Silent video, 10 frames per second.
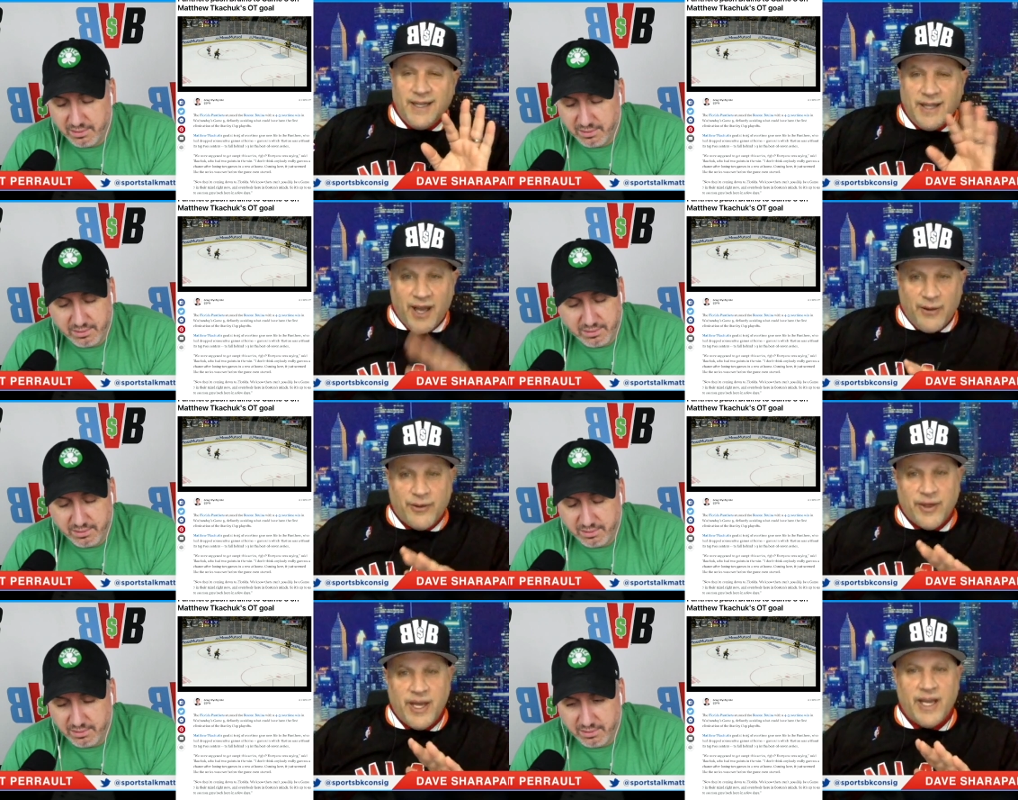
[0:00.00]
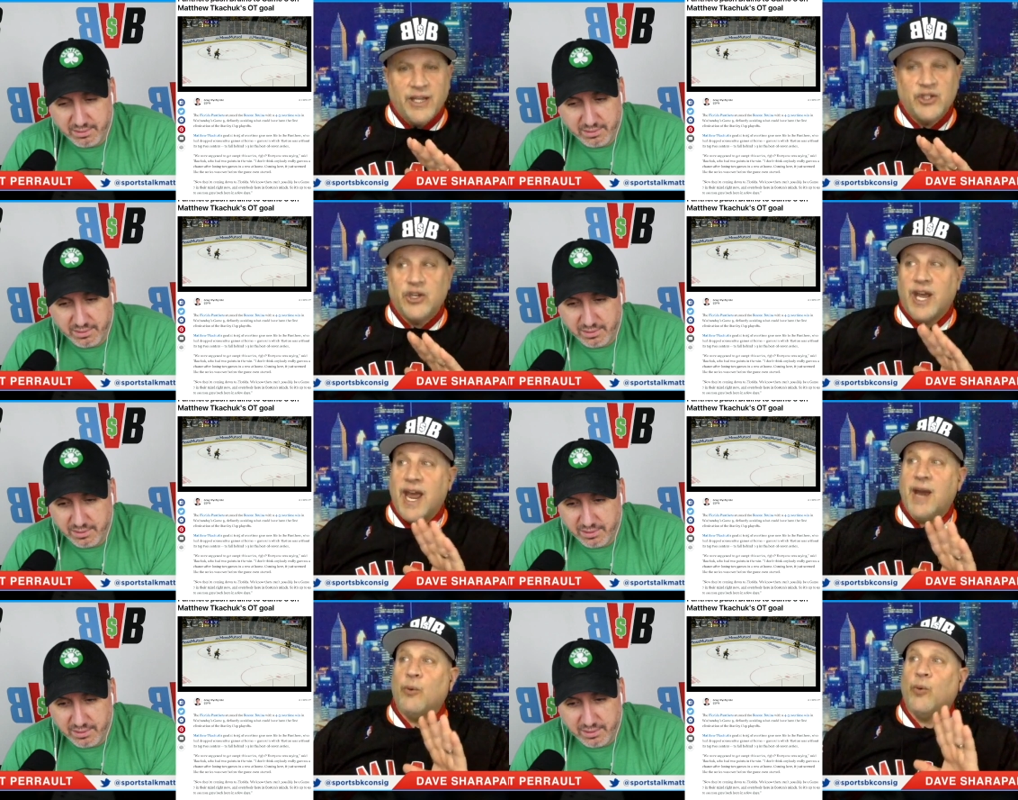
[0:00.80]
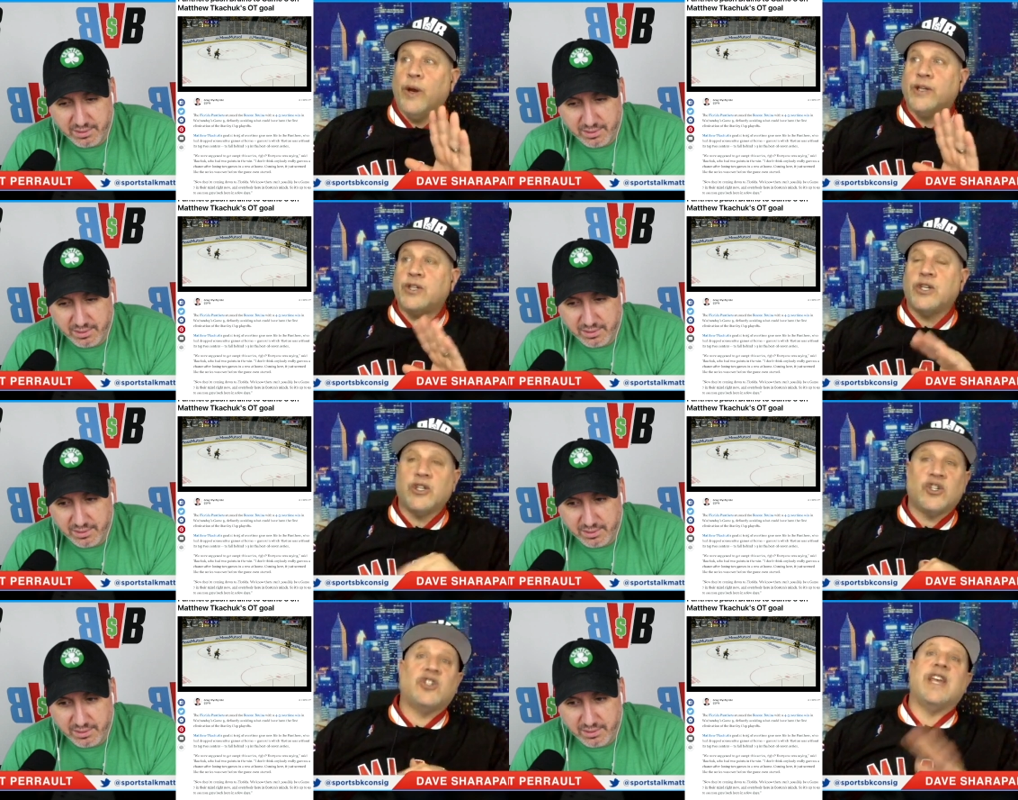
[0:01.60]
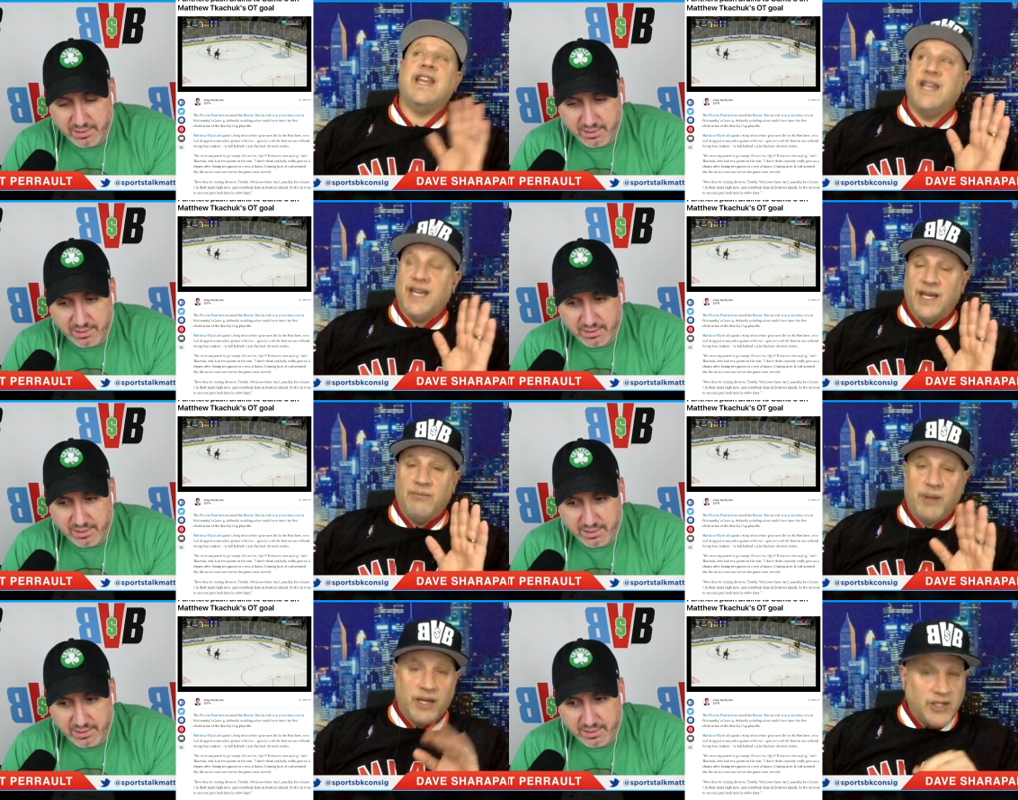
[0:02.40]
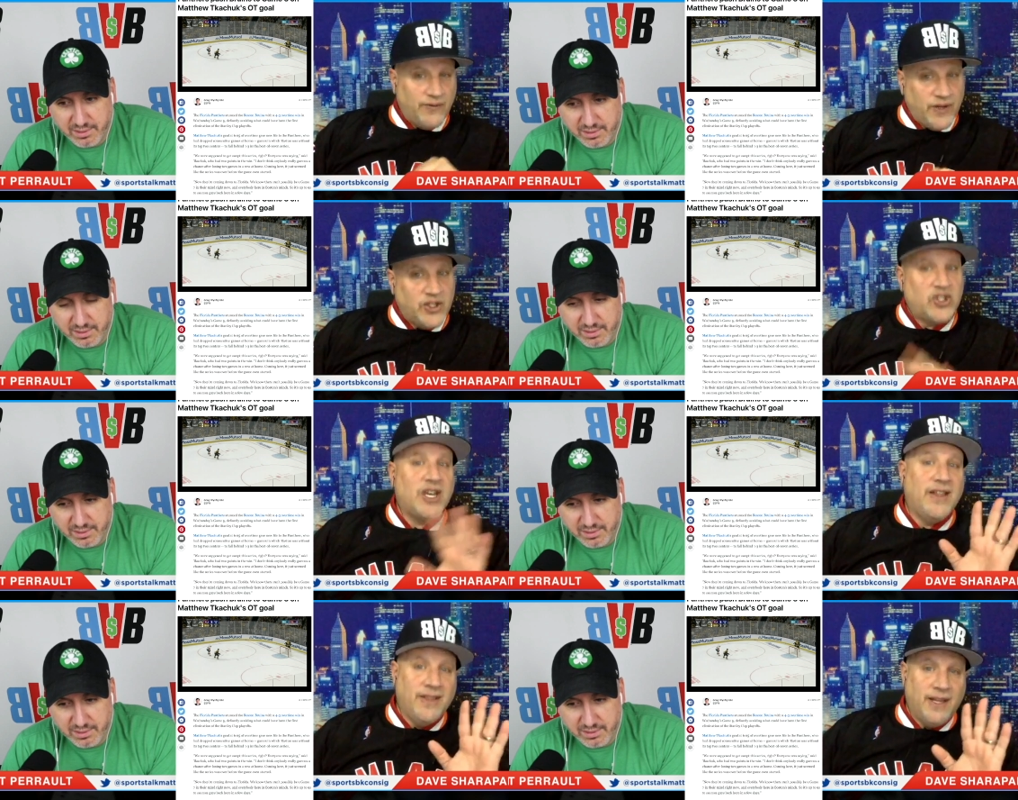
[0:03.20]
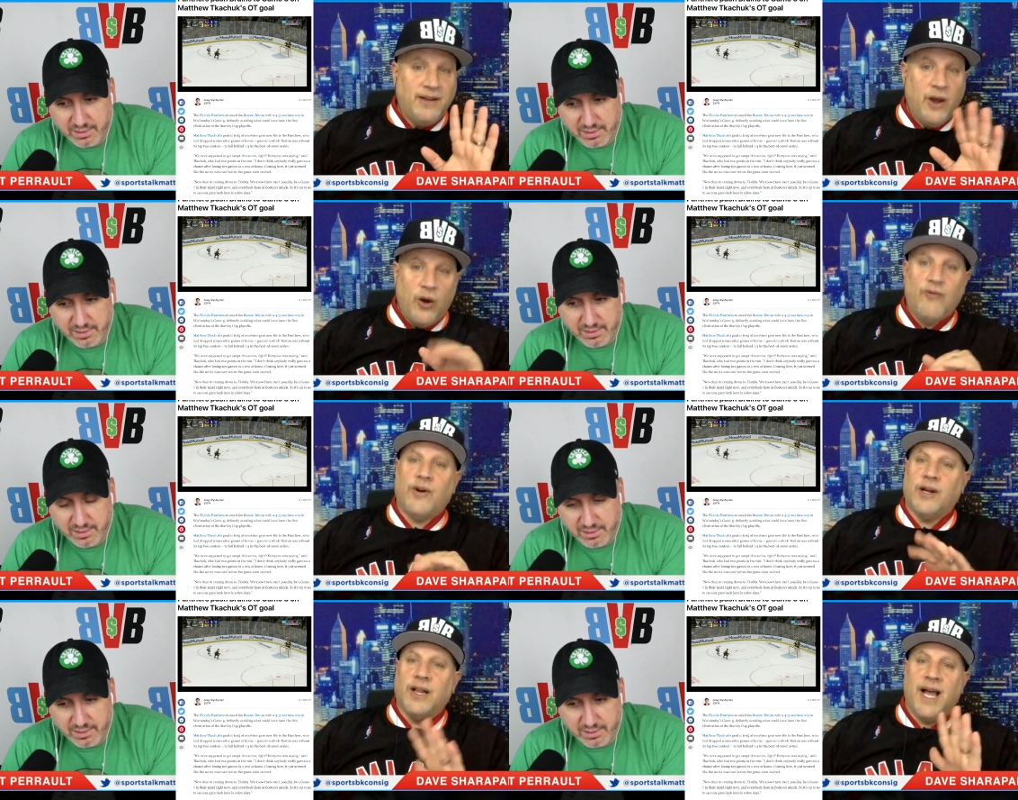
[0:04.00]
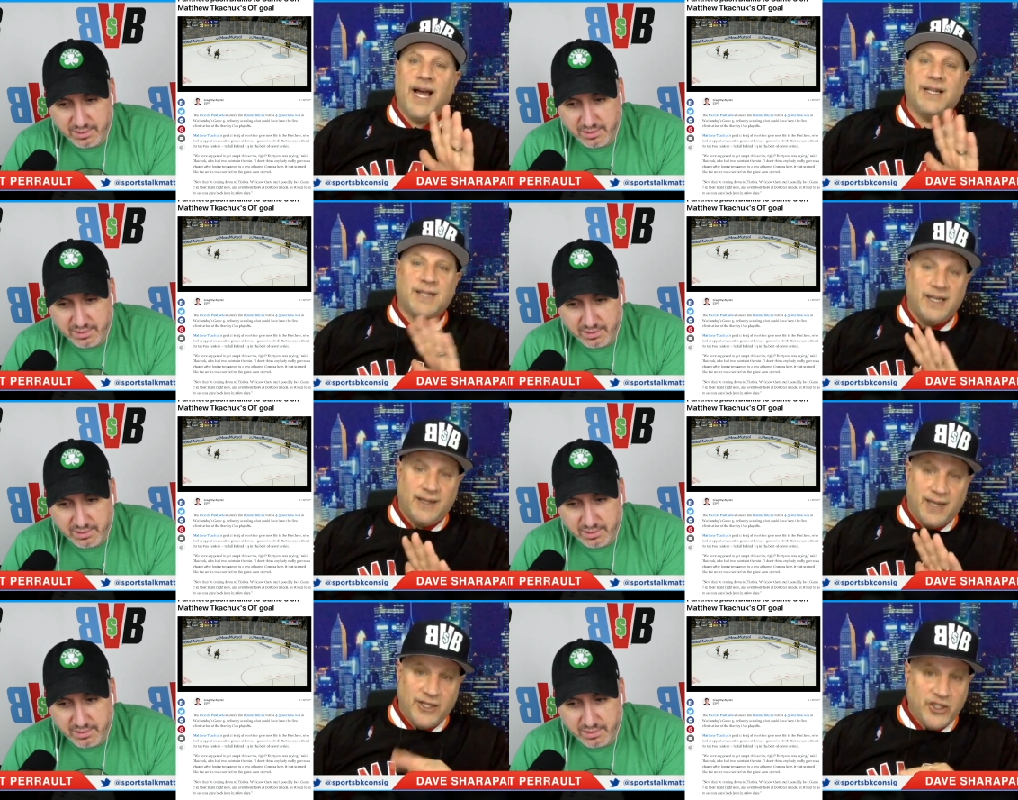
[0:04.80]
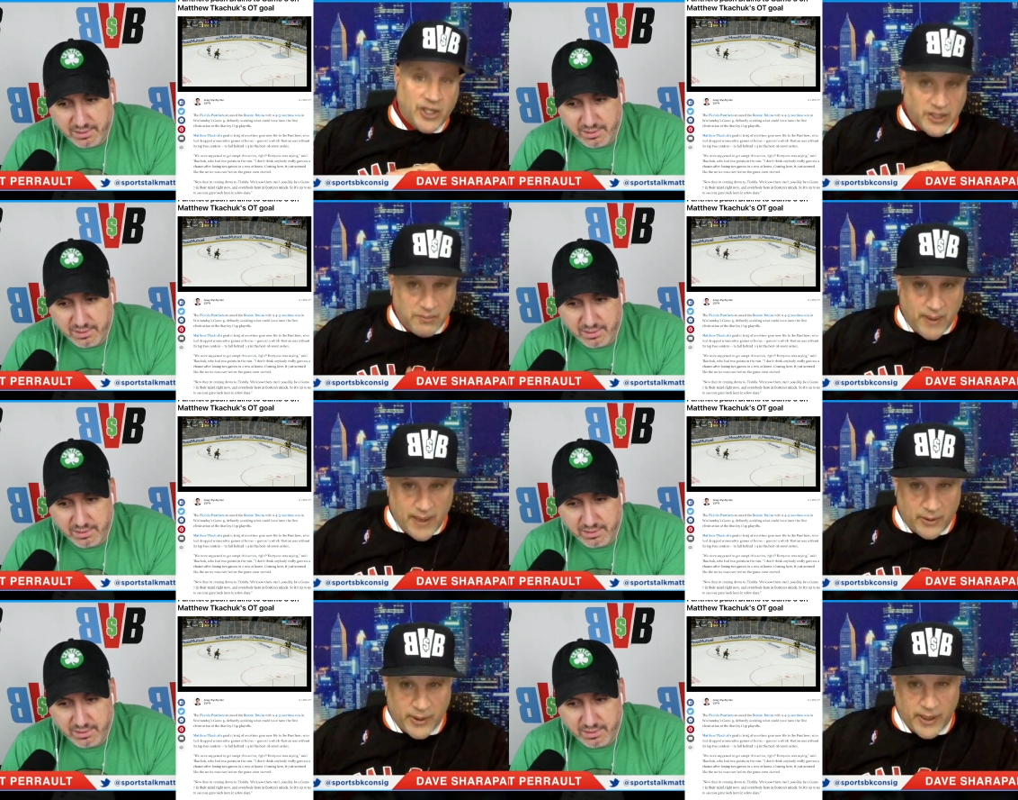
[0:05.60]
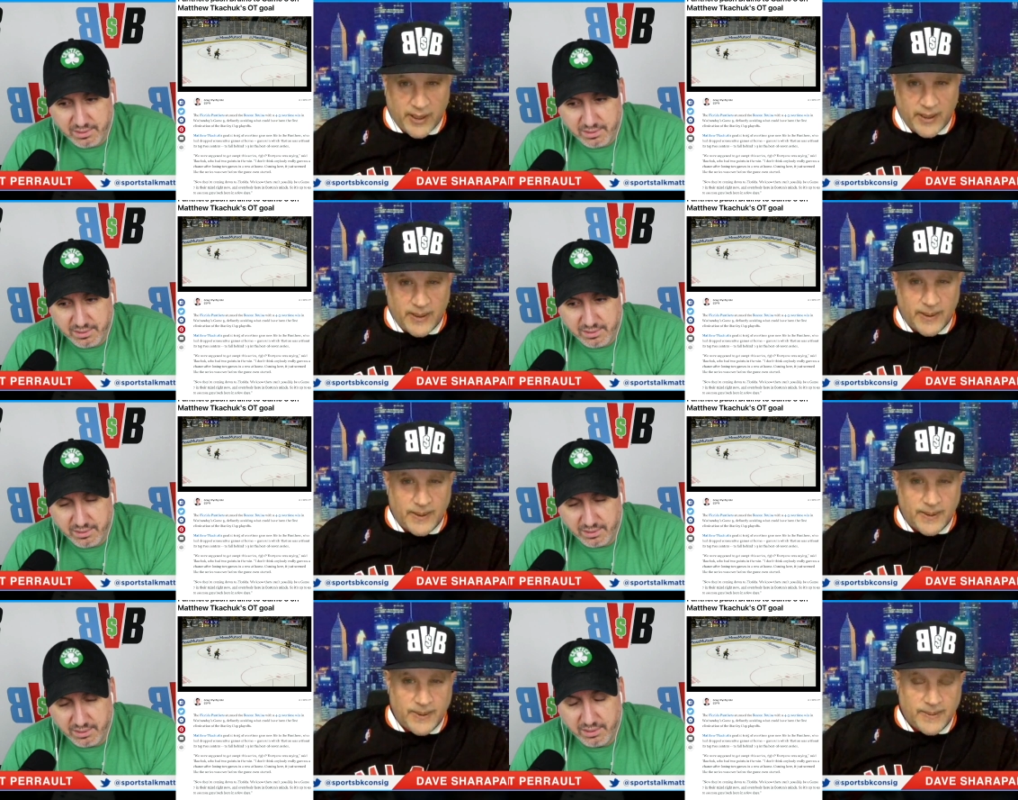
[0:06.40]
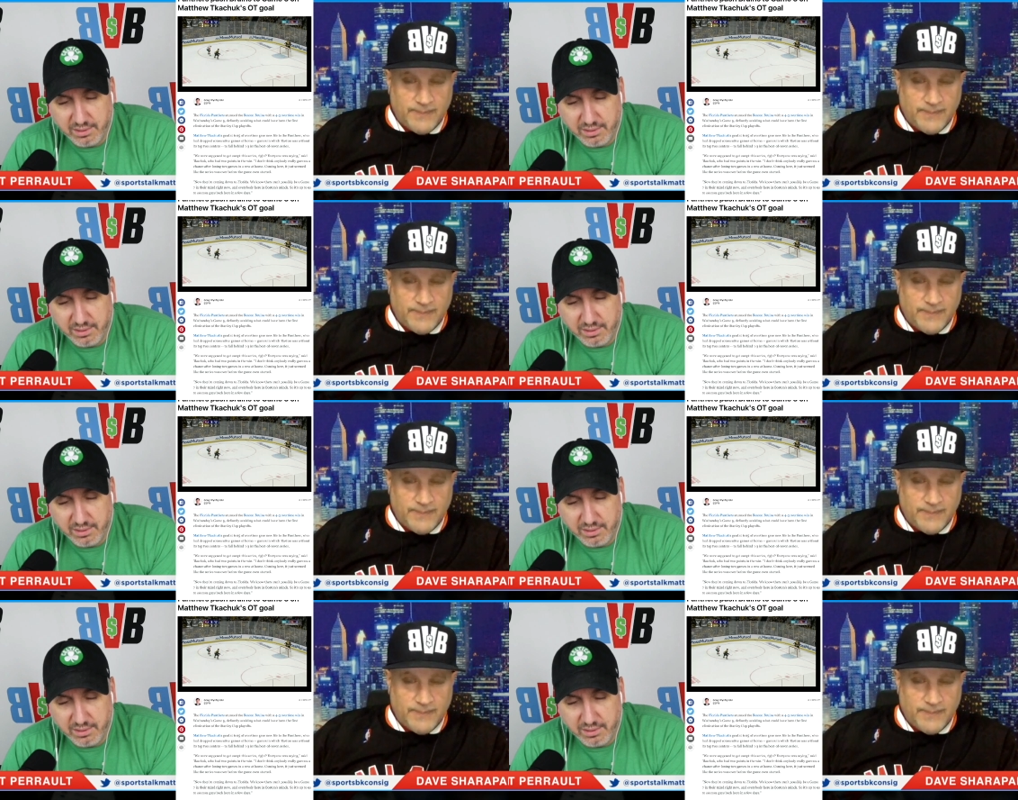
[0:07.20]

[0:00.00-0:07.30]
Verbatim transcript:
Speaker 1: The other thing is you can't risk sending it because if you send it over the glass untouched, it's a penalty. Uh-huh.